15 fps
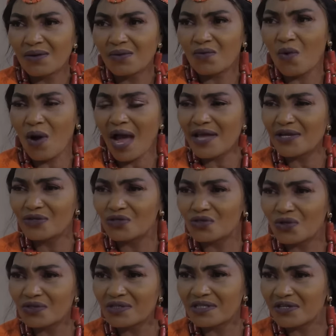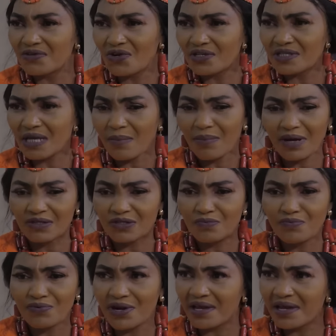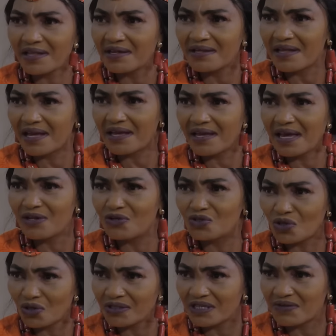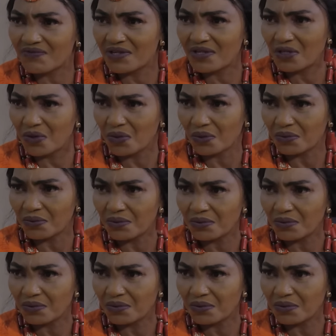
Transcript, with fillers: why are you so serious about bringing in a girl you don't even know?